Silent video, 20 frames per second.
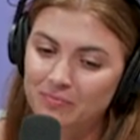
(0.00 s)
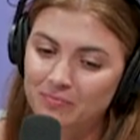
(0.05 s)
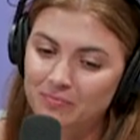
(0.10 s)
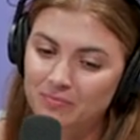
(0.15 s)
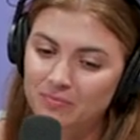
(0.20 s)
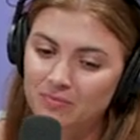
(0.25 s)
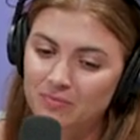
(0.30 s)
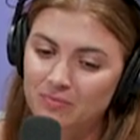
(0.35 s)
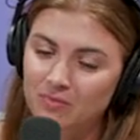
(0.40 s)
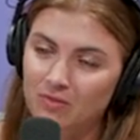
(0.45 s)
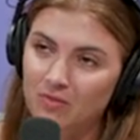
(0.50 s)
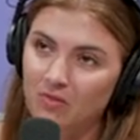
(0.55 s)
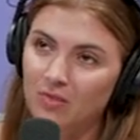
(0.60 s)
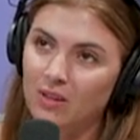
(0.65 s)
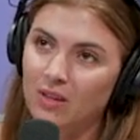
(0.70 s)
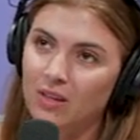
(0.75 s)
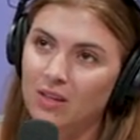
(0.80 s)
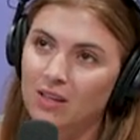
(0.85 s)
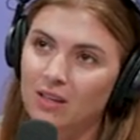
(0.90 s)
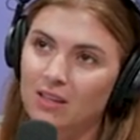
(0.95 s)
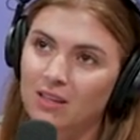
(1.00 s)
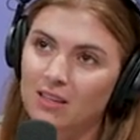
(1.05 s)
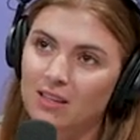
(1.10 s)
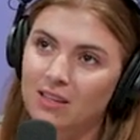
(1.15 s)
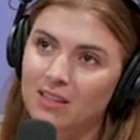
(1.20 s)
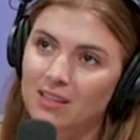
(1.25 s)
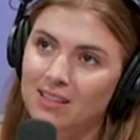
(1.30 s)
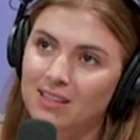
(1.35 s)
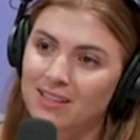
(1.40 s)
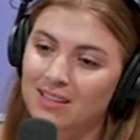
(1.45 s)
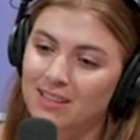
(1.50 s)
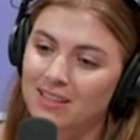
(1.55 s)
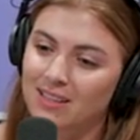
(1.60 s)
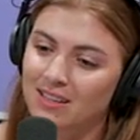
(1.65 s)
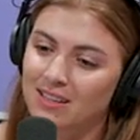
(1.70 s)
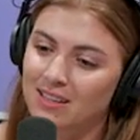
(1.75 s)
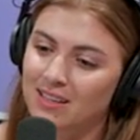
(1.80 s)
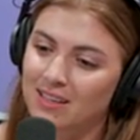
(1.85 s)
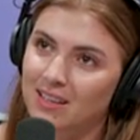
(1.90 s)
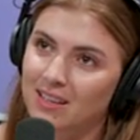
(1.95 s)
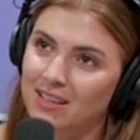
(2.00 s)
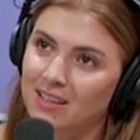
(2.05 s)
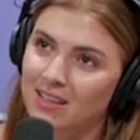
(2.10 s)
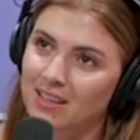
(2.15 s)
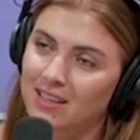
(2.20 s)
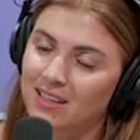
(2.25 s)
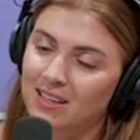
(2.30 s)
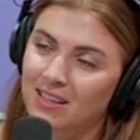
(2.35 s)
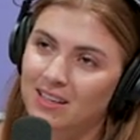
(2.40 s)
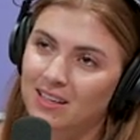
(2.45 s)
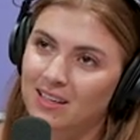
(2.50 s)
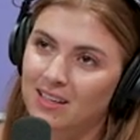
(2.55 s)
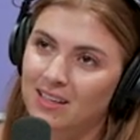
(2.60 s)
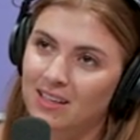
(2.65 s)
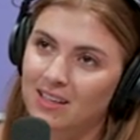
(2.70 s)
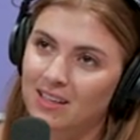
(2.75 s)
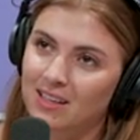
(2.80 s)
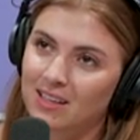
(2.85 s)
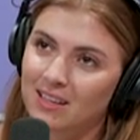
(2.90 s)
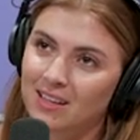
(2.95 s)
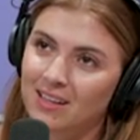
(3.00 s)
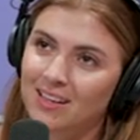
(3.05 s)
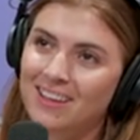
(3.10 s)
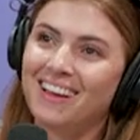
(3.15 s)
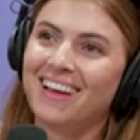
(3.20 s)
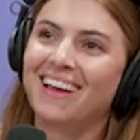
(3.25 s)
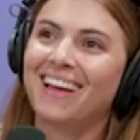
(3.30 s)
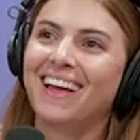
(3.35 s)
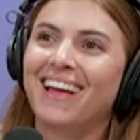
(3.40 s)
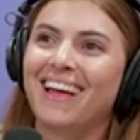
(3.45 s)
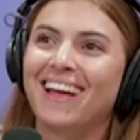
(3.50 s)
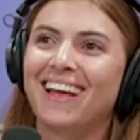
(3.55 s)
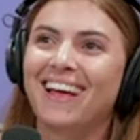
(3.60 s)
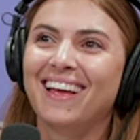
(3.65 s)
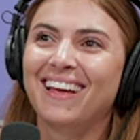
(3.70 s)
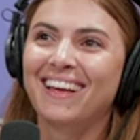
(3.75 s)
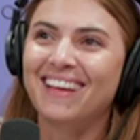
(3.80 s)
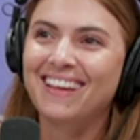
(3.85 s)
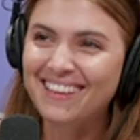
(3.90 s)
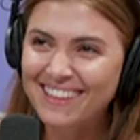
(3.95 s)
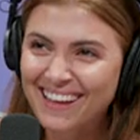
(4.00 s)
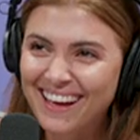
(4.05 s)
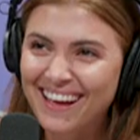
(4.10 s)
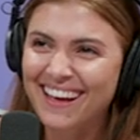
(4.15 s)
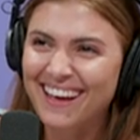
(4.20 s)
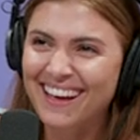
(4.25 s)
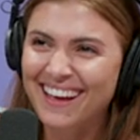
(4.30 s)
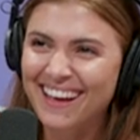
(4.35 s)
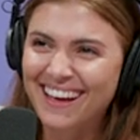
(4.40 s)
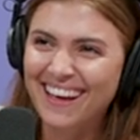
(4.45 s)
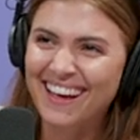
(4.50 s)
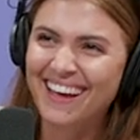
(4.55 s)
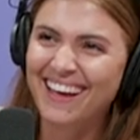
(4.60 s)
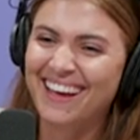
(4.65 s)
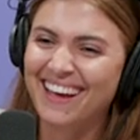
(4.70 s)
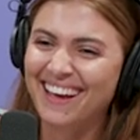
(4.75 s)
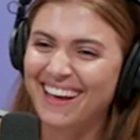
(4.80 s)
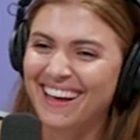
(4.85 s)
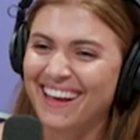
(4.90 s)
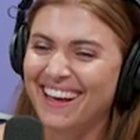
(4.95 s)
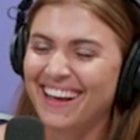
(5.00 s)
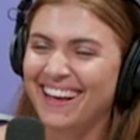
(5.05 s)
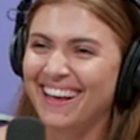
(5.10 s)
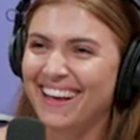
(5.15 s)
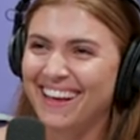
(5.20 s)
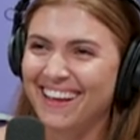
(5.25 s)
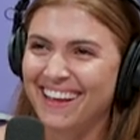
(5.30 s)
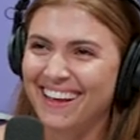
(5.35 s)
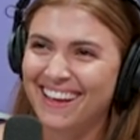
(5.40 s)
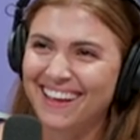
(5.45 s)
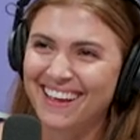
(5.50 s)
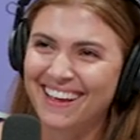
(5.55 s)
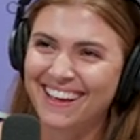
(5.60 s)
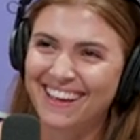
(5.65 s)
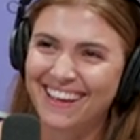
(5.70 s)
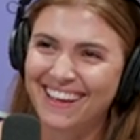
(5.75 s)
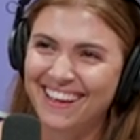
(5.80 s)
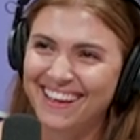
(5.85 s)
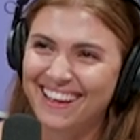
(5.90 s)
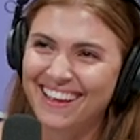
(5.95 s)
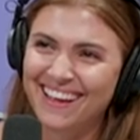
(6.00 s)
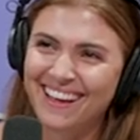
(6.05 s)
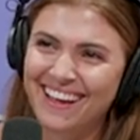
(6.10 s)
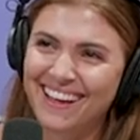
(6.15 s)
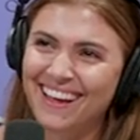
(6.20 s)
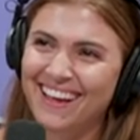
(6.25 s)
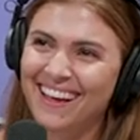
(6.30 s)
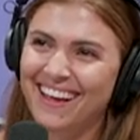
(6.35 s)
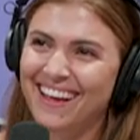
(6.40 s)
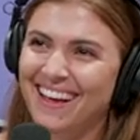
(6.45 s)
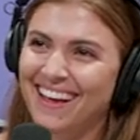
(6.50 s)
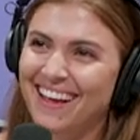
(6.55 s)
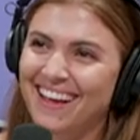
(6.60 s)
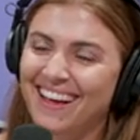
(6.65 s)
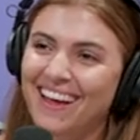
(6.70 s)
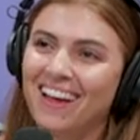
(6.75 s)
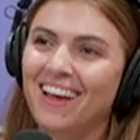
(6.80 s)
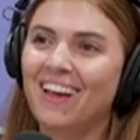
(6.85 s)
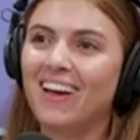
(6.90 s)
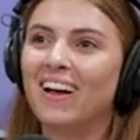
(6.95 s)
This person isn't speaking.